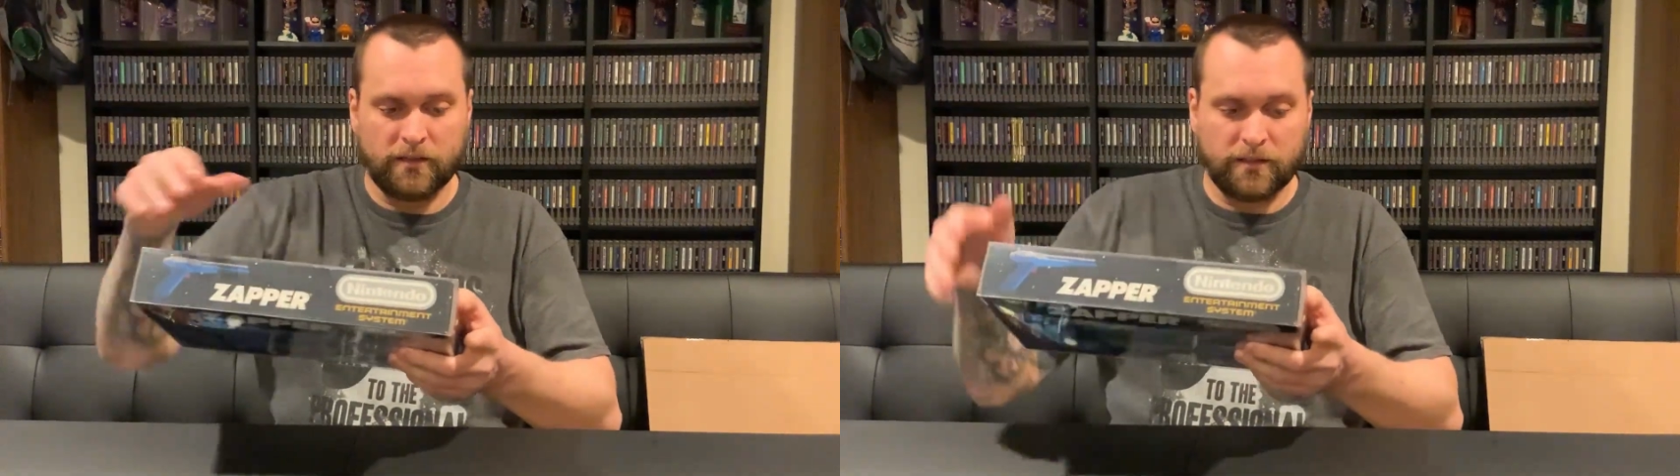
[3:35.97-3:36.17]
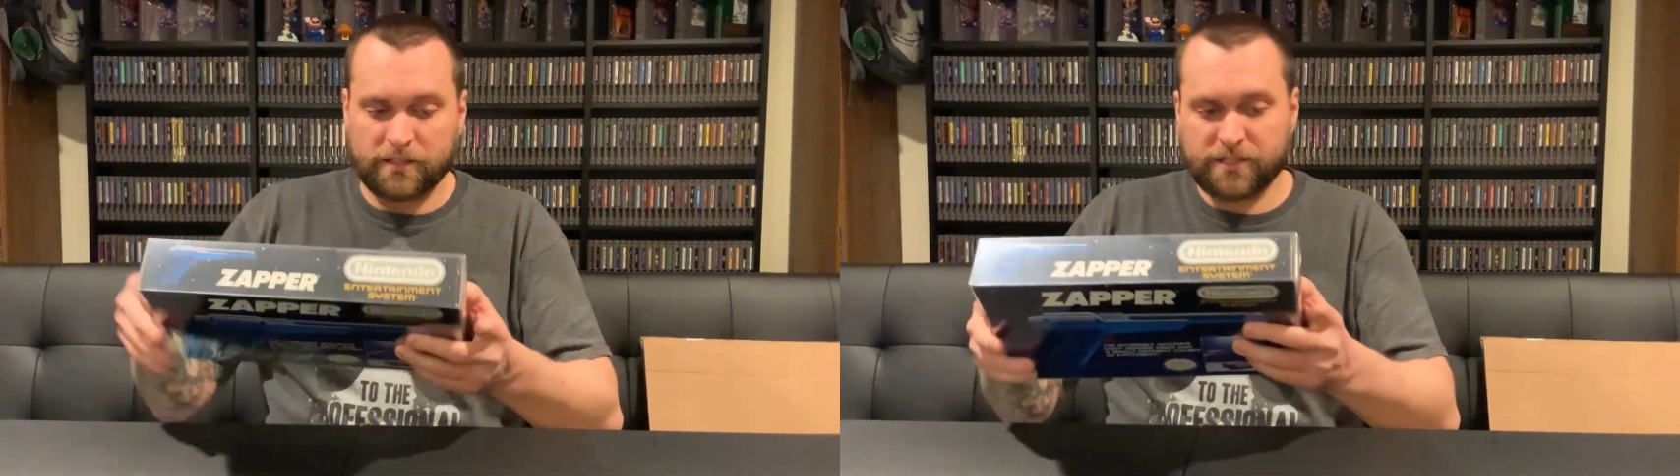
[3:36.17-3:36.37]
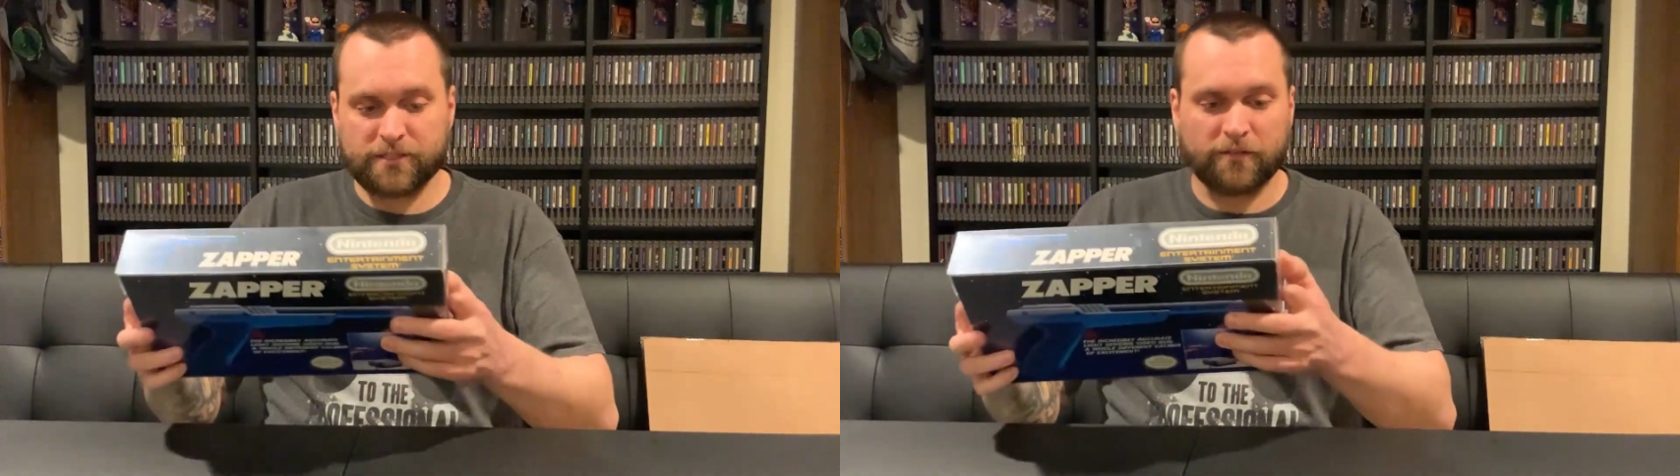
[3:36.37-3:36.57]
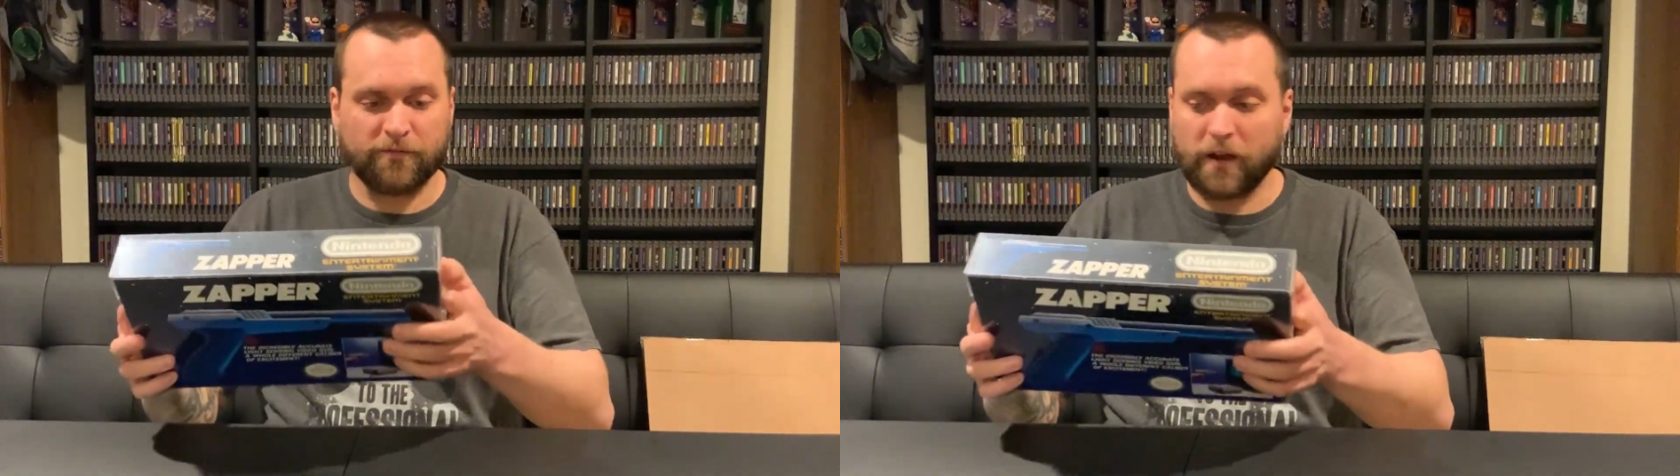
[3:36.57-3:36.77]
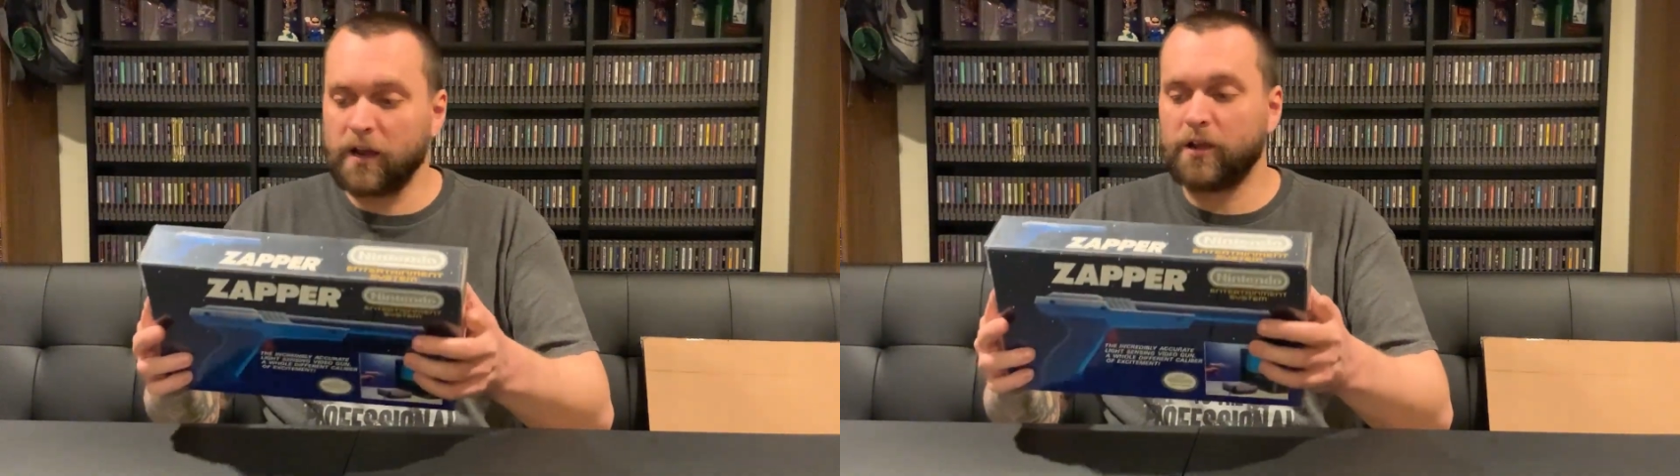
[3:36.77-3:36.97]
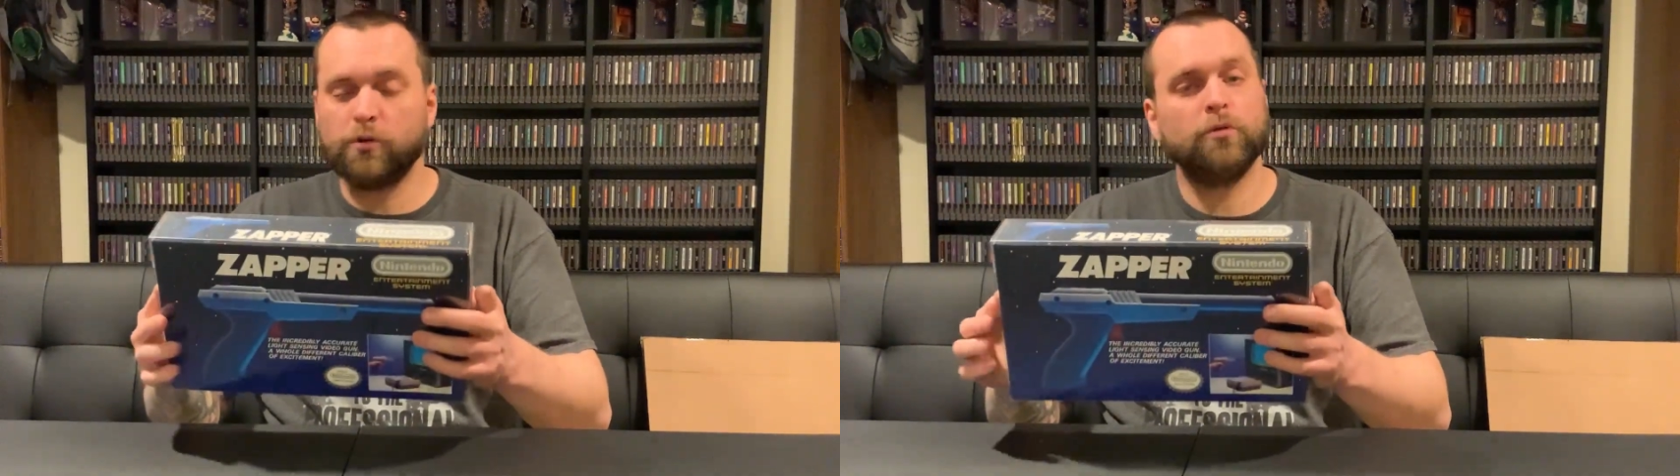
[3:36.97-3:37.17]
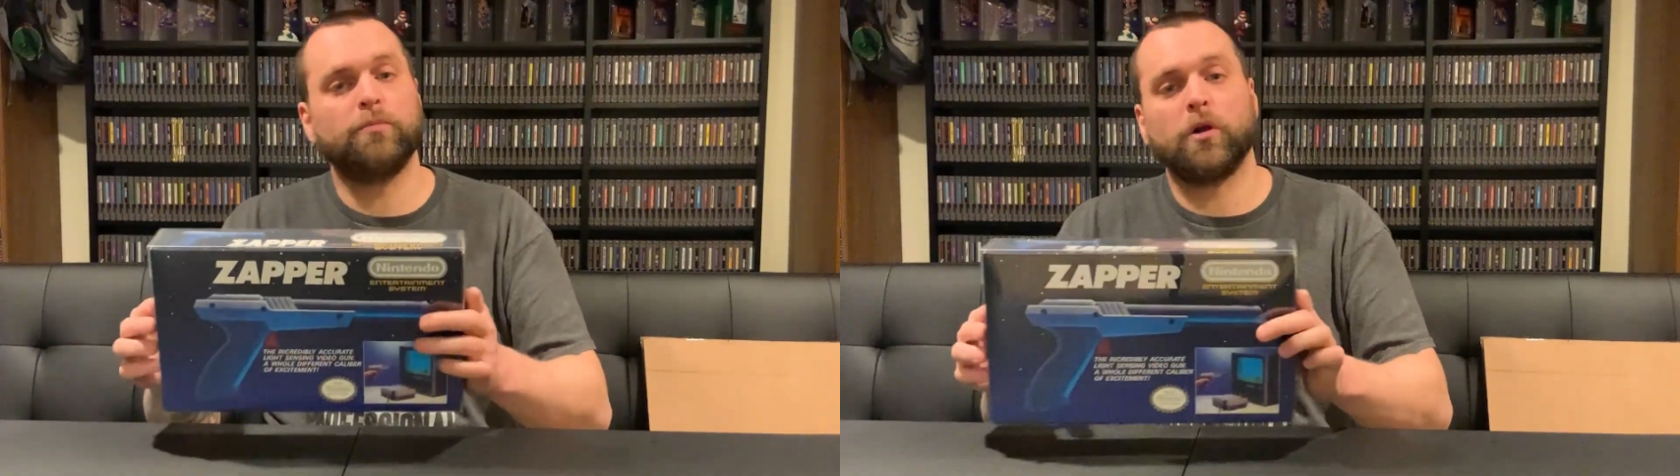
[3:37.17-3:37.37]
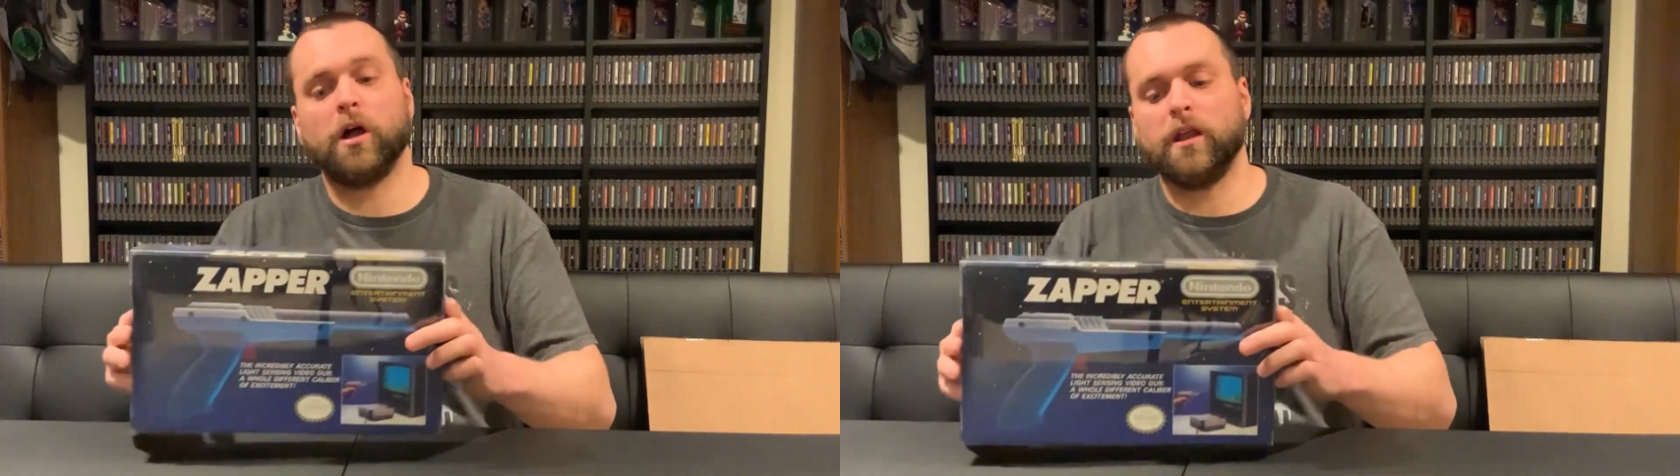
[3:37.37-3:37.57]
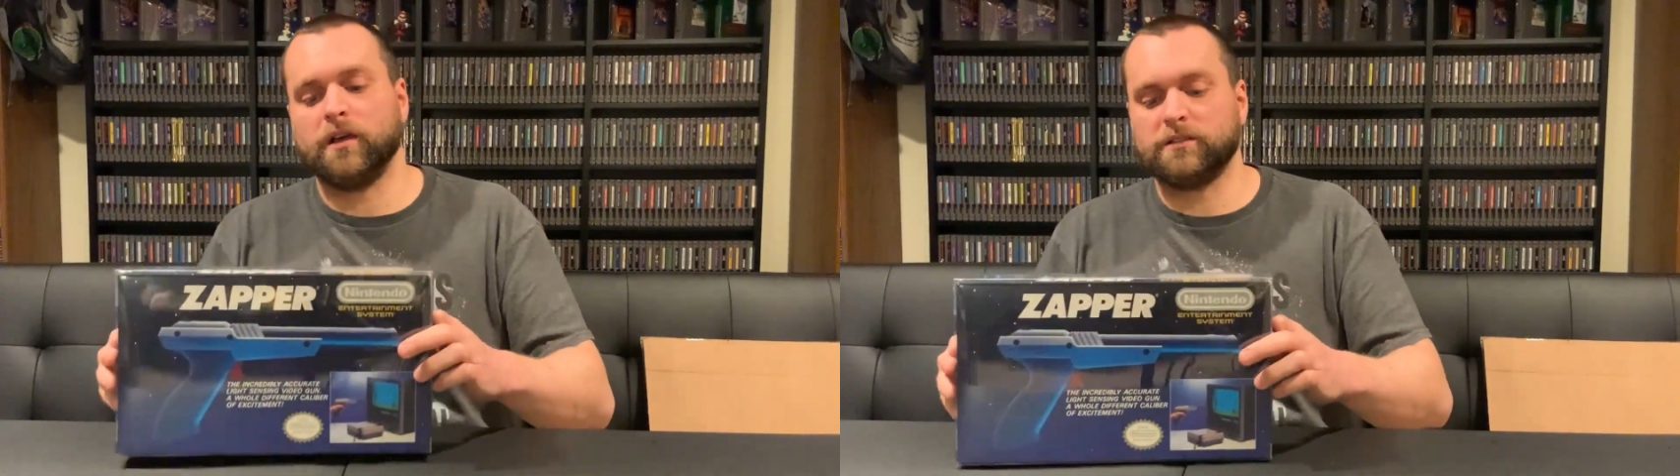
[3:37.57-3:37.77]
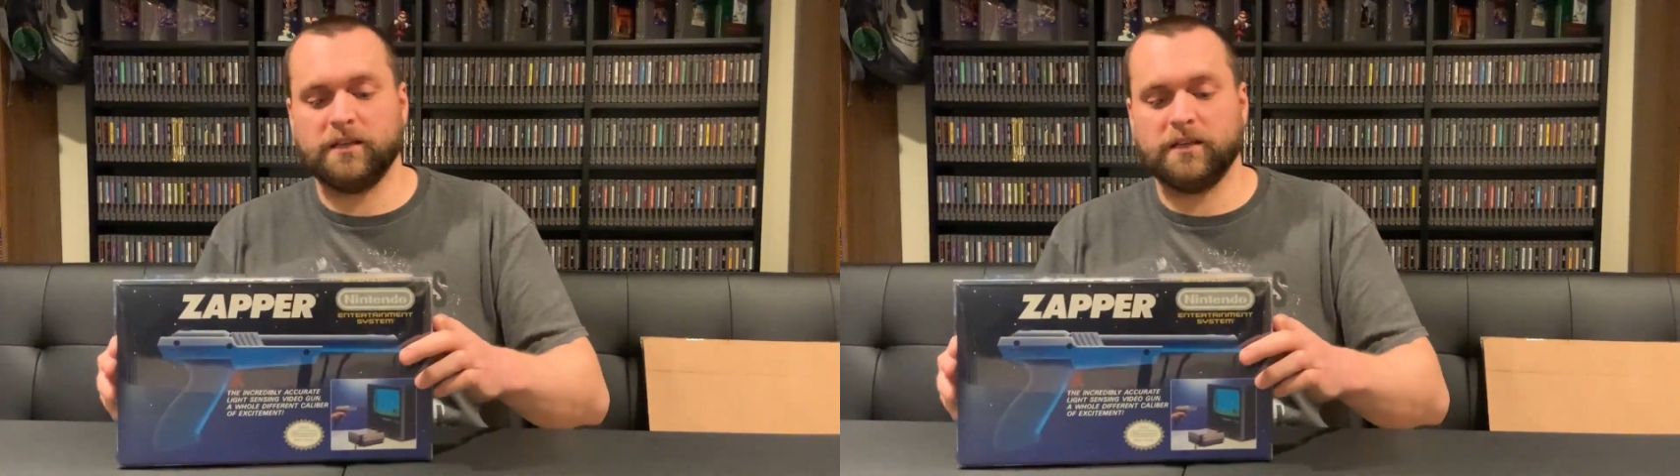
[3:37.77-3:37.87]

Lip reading: This is a very cool product,